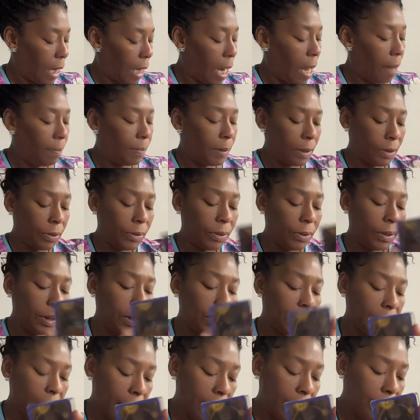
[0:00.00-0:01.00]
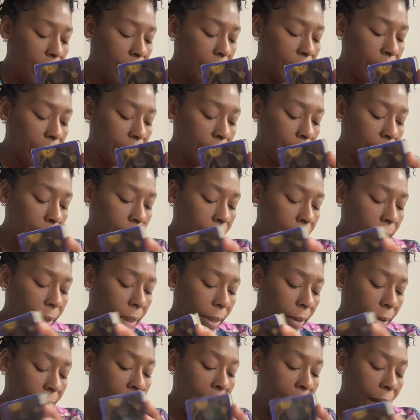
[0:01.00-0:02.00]
Obstacles and challenges that
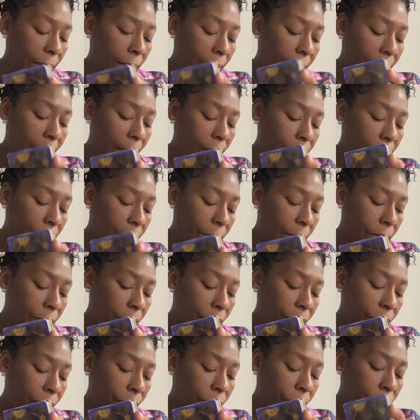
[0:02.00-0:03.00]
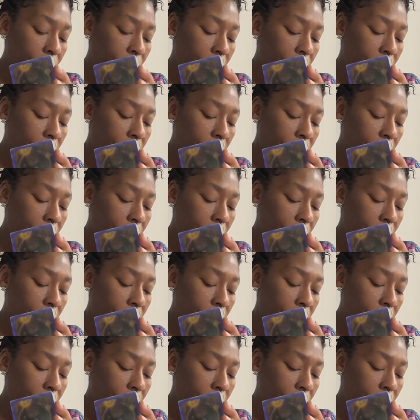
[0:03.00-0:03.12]
they're now having to go through.